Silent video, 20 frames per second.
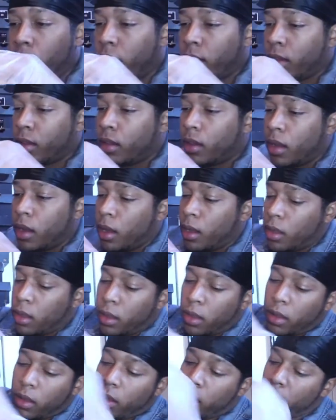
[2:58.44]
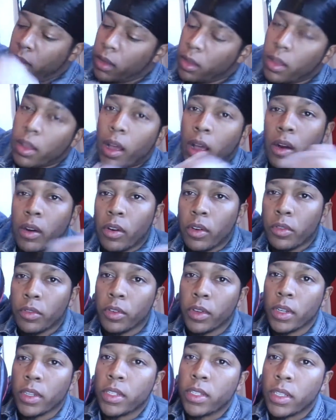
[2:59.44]
I don't know if
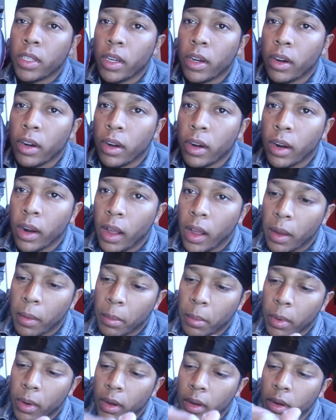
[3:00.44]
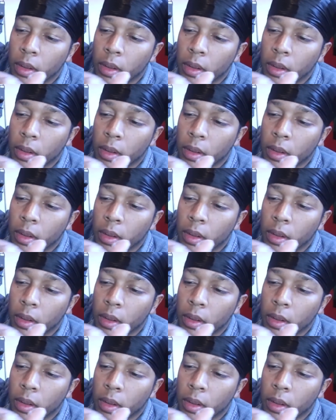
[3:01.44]
you could see it or not, but